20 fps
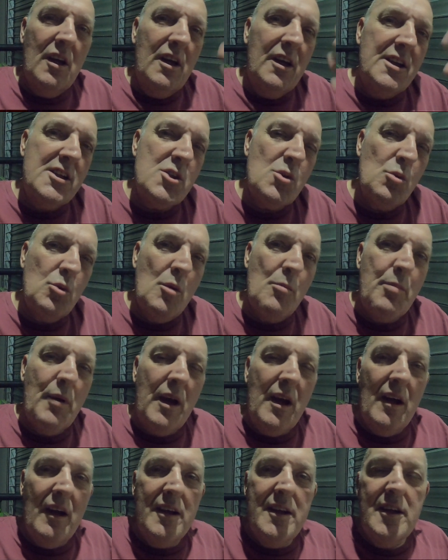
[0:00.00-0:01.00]
it's all
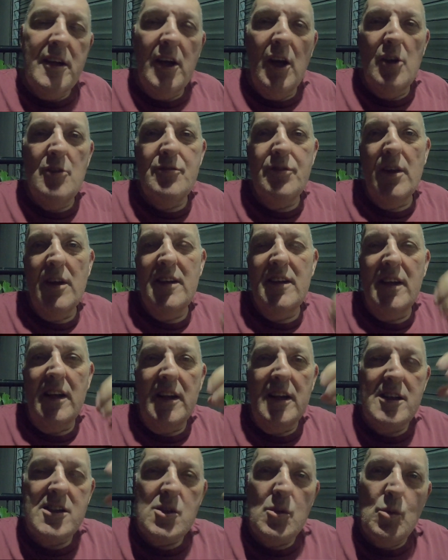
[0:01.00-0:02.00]
about
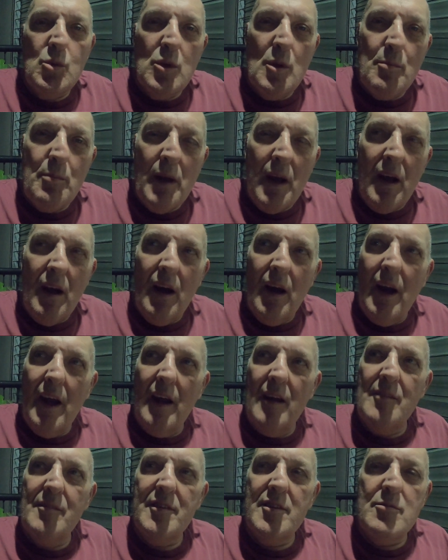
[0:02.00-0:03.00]
eco-friendly, it's all about
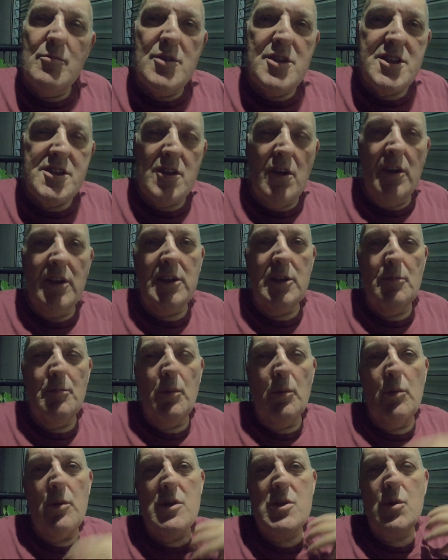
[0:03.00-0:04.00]
having
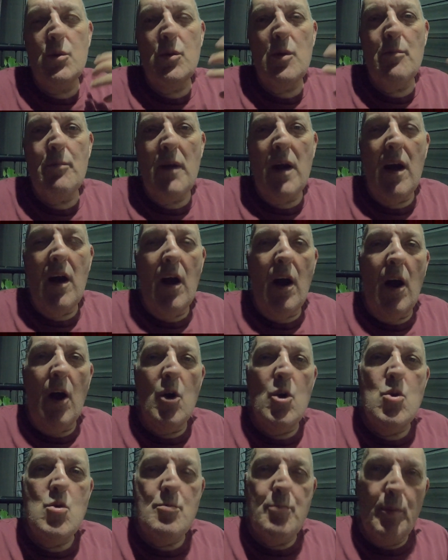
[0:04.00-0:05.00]
recyclable, it's all about
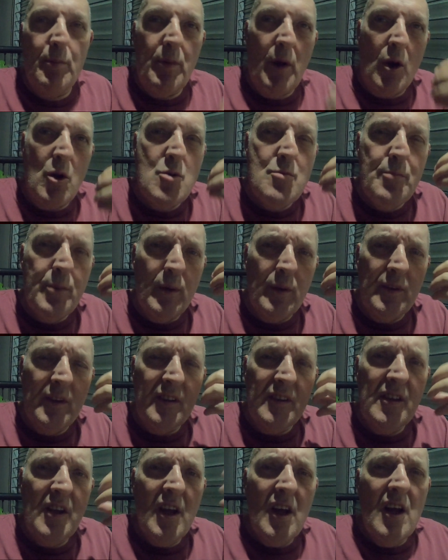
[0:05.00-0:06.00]
open
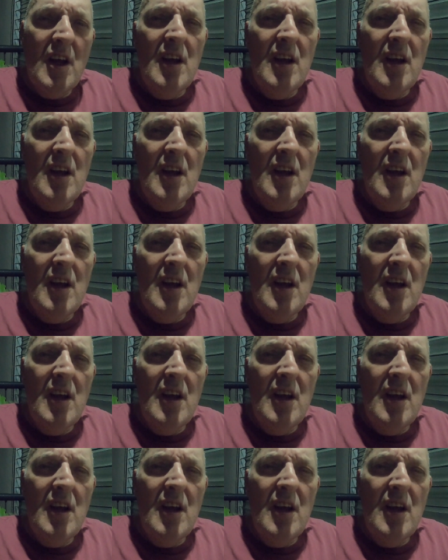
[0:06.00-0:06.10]
and